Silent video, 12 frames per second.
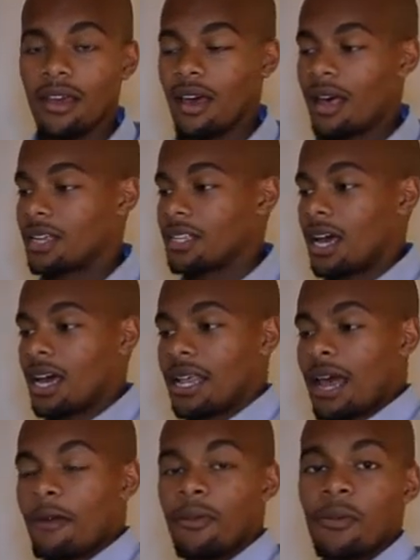
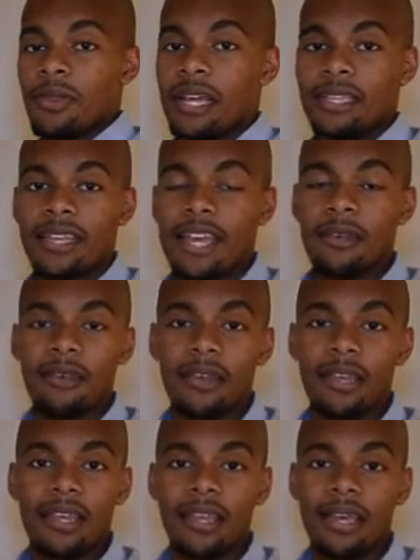I remember that day
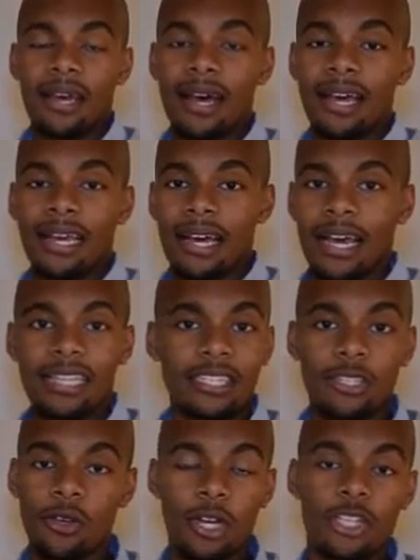I
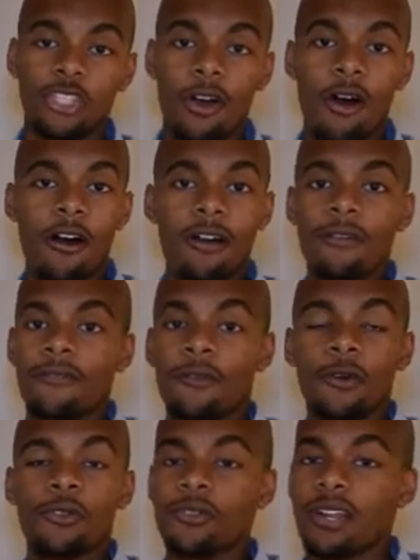took a jog
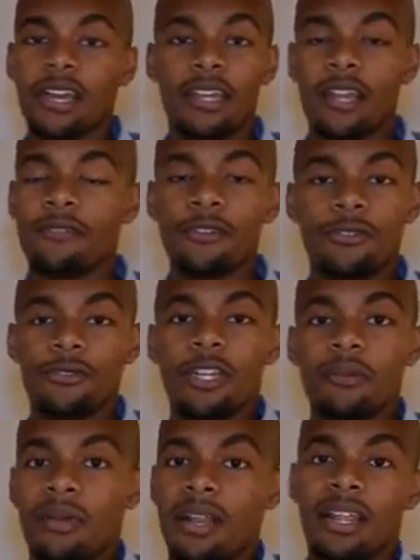further than I could ever
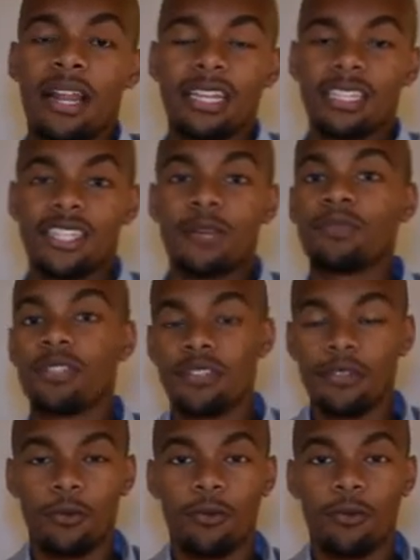dream, and then I jumped into the